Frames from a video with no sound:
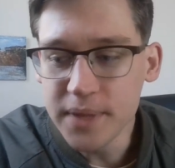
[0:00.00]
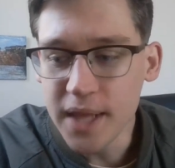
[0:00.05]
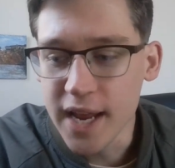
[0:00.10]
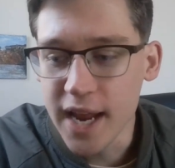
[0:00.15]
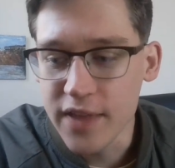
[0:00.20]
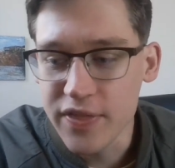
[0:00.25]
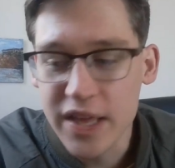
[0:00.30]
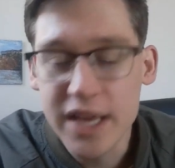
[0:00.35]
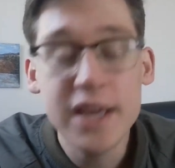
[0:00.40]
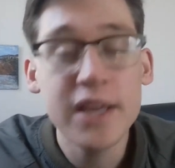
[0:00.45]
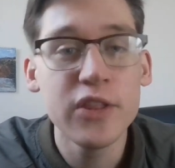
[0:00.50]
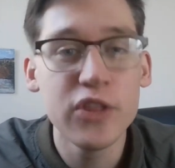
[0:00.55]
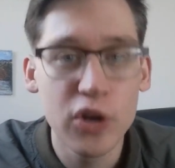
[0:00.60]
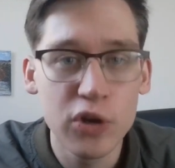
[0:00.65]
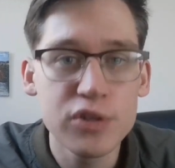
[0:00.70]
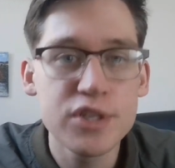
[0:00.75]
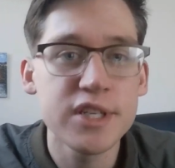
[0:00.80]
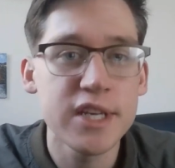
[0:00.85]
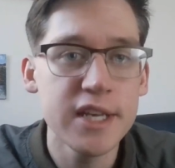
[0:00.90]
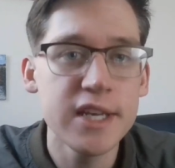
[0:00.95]
They're
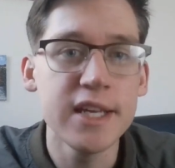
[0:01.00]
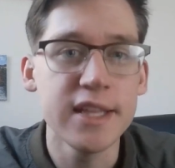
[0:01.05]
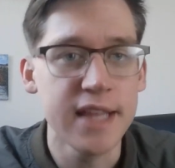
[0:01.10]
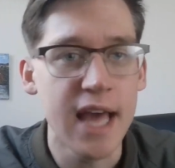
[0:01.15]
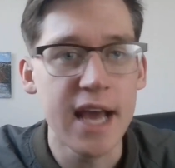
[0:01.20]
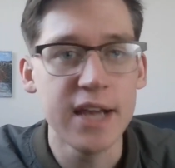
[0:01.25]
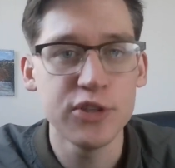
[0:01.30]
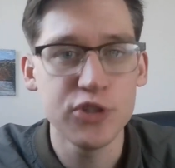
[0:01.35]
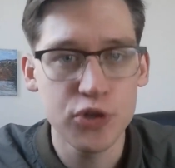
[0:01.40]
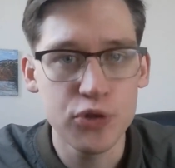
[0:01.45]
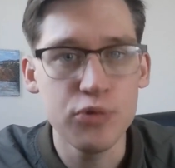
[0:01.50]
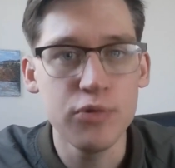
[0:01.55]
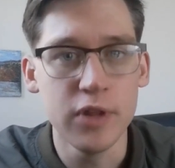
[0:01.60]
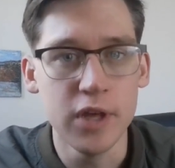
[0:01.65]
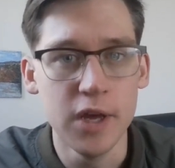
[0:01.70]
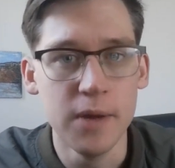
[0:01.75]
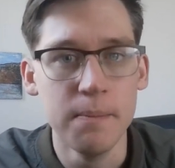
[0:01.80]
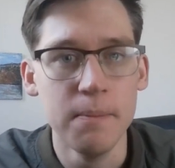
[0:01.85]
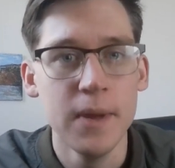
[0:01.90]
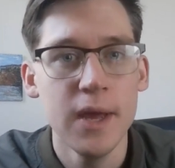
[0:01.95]
sending that to them.